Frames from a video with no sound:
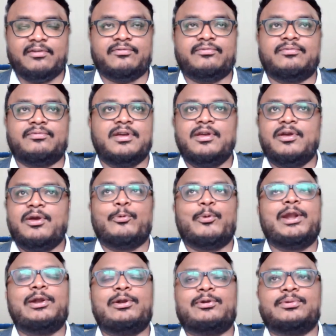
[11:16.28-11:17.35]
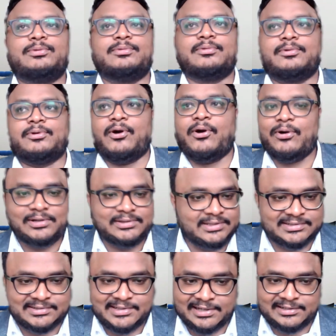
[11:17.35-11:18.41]
went to all the states
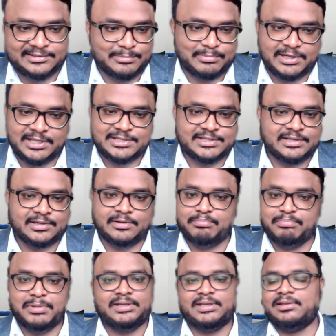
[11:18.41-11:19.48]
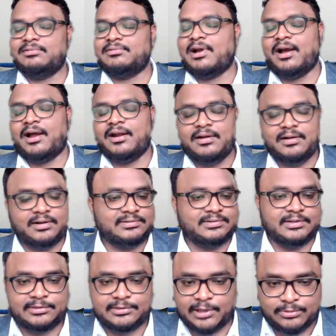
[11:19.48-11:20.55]
in Malaysia, meeting hundreds and
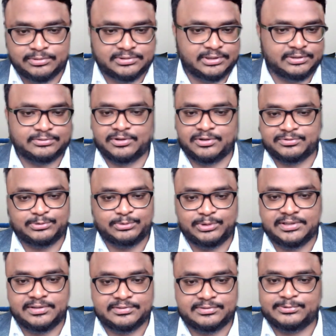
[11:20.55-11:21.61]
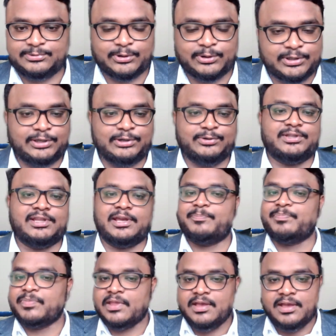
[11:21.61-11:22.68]
thousands of students, talking to them,
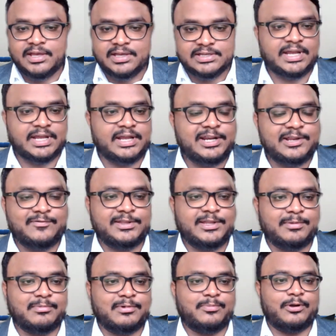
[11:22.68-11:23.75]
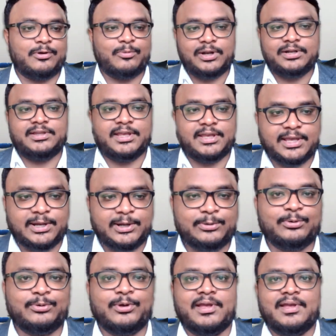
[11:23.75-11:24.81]
sharing with them about what they can do.
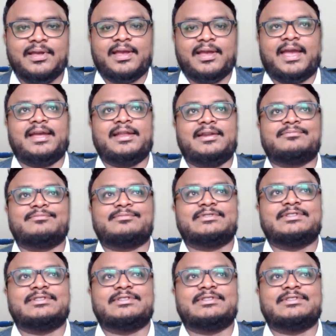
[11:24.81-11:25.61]
And something